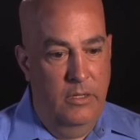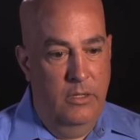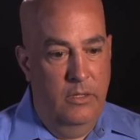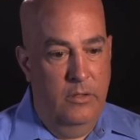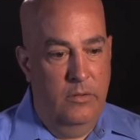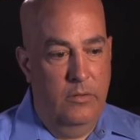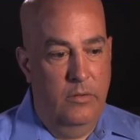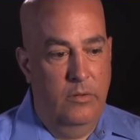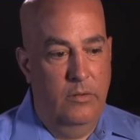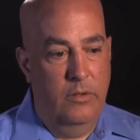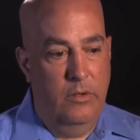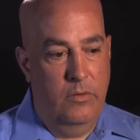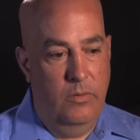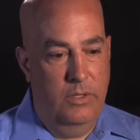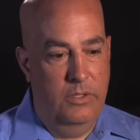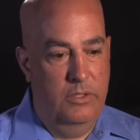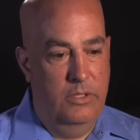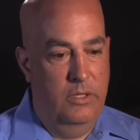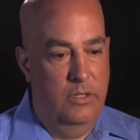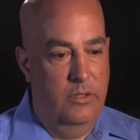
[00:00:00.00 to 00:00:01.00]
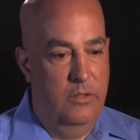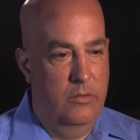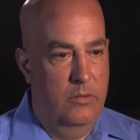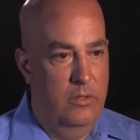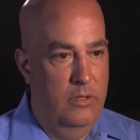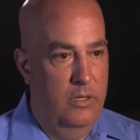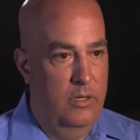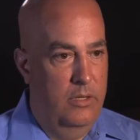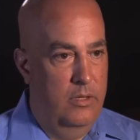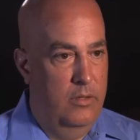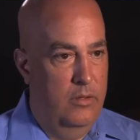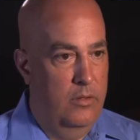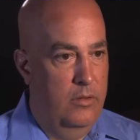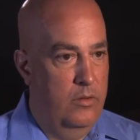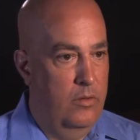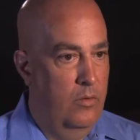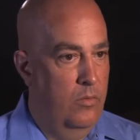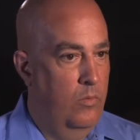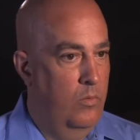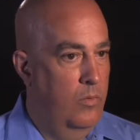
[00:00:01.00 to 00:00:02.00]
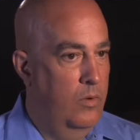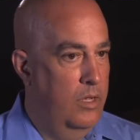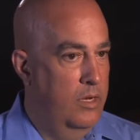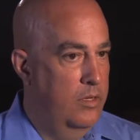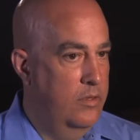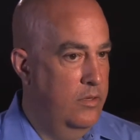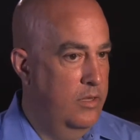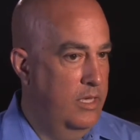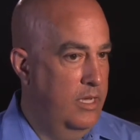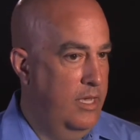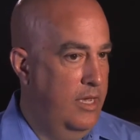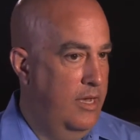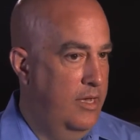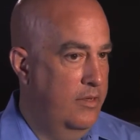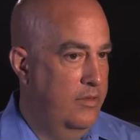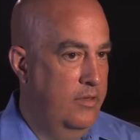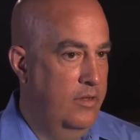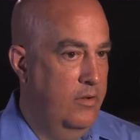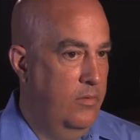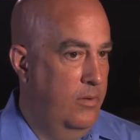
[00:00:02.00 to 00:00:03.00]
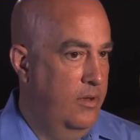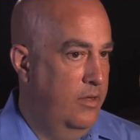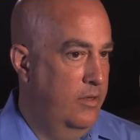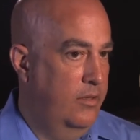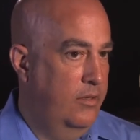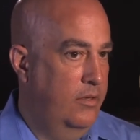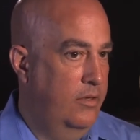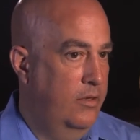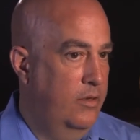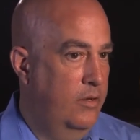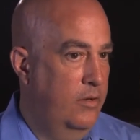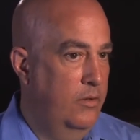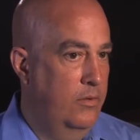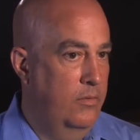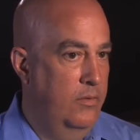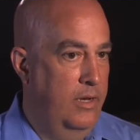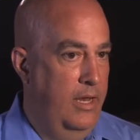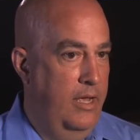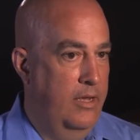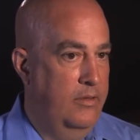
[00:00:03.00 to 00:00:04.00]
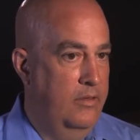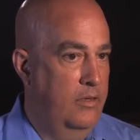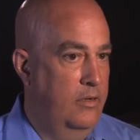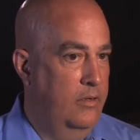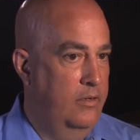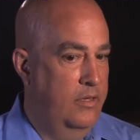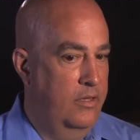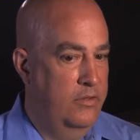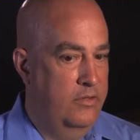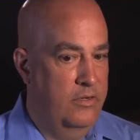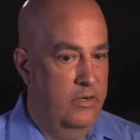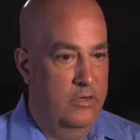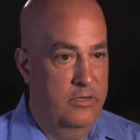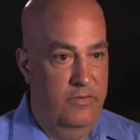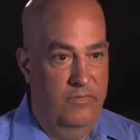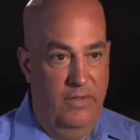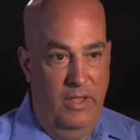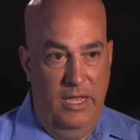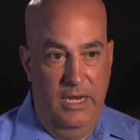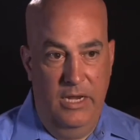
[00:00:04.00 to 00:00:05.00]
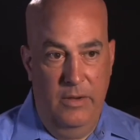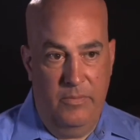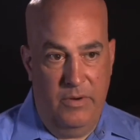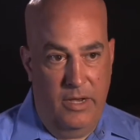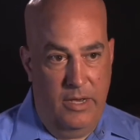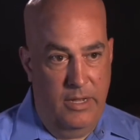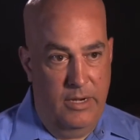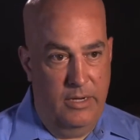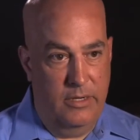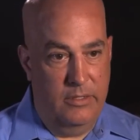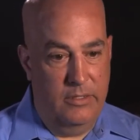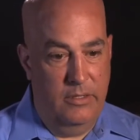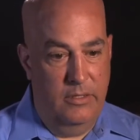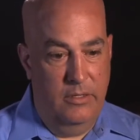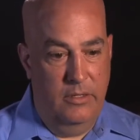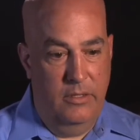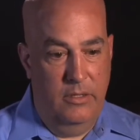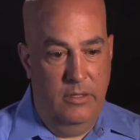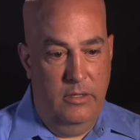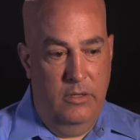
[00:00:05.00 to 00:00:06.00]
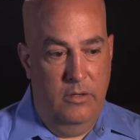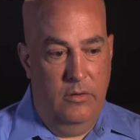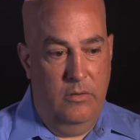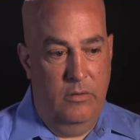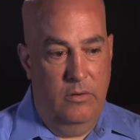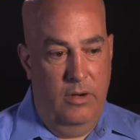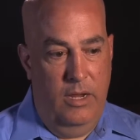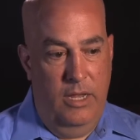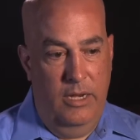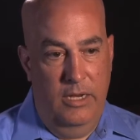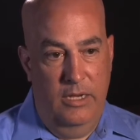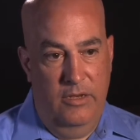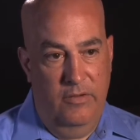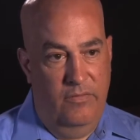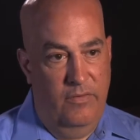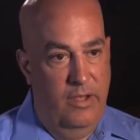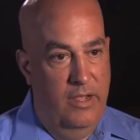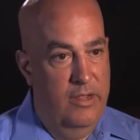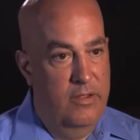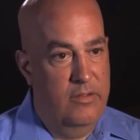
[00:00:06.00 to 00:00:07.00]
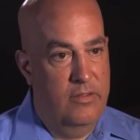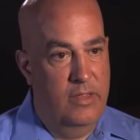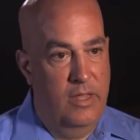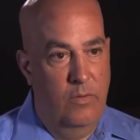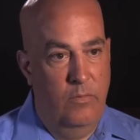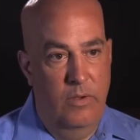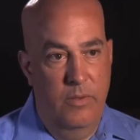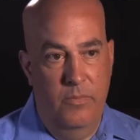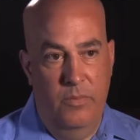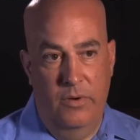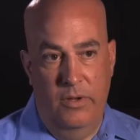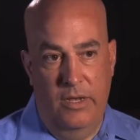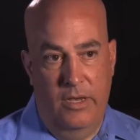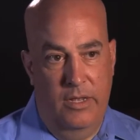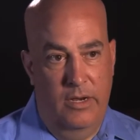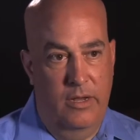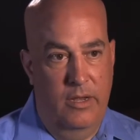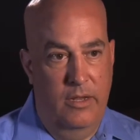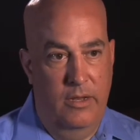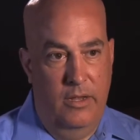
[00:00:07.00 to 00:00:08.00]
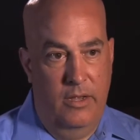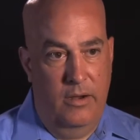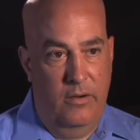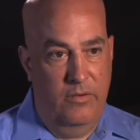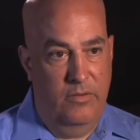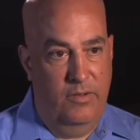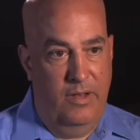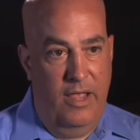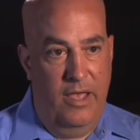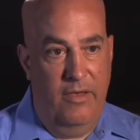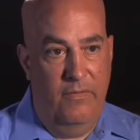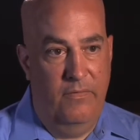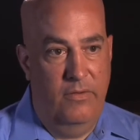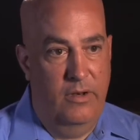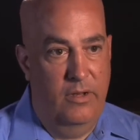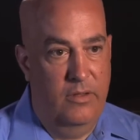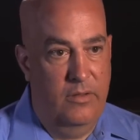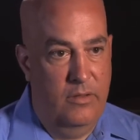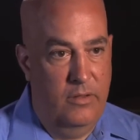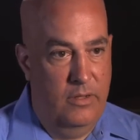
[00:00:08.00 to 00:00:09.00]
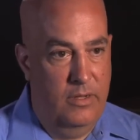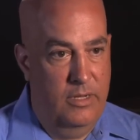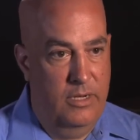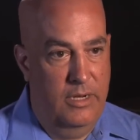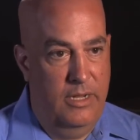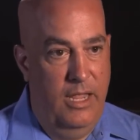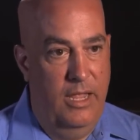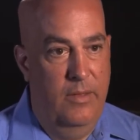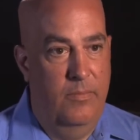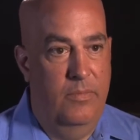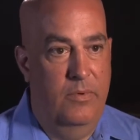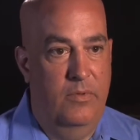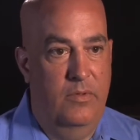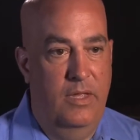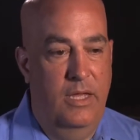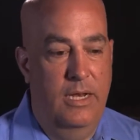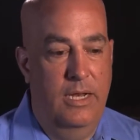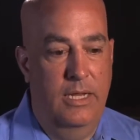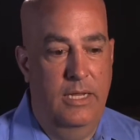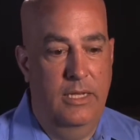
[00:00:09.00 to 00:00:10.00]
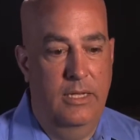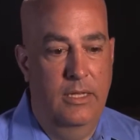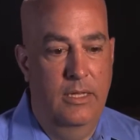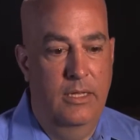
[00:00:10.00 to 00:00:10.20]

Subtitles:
So the question is, so what is the consequence to an accidental discharge of any product or any device that we put on our staff in a campus setting?